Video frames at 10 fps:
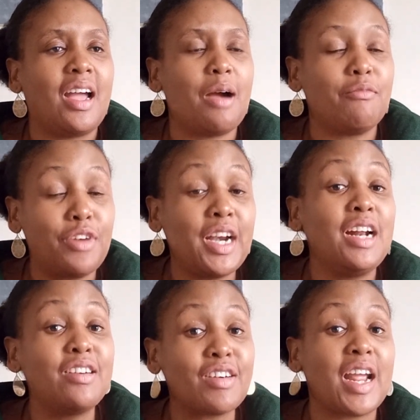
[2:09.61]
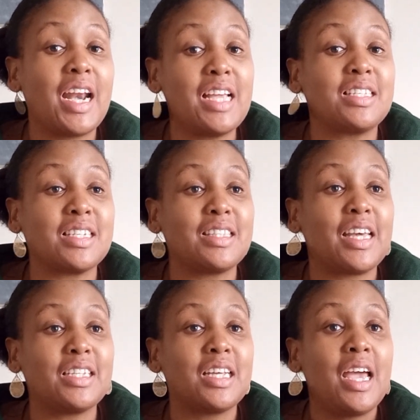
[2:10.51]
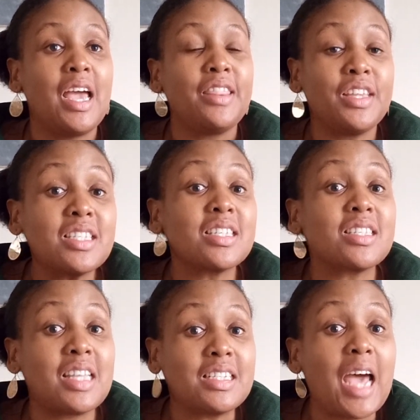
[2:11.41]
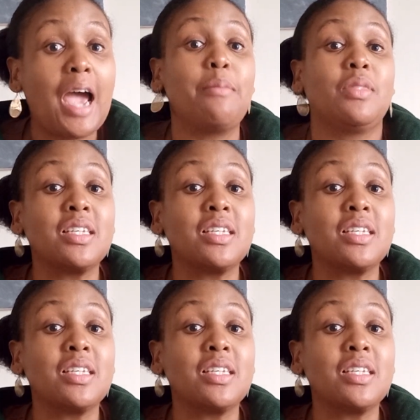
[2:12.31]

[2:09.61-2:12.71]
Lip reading: I'm finally realizing that this is the time,